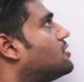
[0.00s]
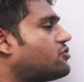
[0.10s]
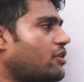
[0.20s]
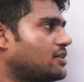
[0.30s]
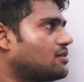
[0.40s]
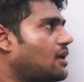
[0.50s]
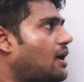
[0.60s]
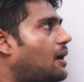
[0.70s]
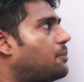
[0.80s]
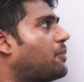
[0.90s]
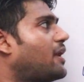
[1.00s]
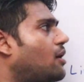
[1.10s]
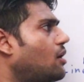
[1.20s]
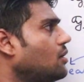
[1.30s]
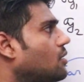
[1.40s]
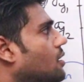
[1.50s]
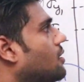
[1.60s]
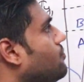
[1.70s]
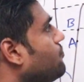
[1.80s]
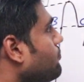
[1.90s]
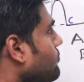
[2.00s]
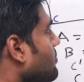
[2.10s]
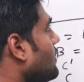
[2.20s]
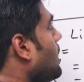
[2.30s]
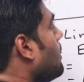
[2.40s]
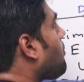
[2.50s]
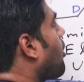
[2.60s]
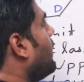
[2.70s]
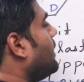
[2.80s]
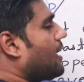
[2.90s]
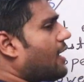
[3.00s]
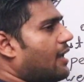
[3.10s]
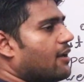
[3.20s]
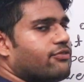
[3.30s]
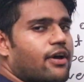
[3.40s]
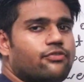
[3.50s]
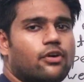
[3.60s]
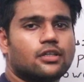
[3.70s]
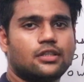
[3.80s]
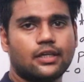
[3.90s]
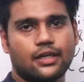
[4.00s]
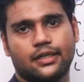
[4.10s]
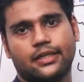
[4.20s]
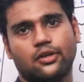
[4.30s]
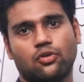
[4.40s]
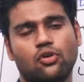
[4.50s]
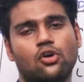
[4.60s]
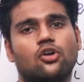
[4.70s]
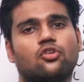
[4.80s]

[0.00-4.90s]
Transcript: stress. And beyond point E, if I further continue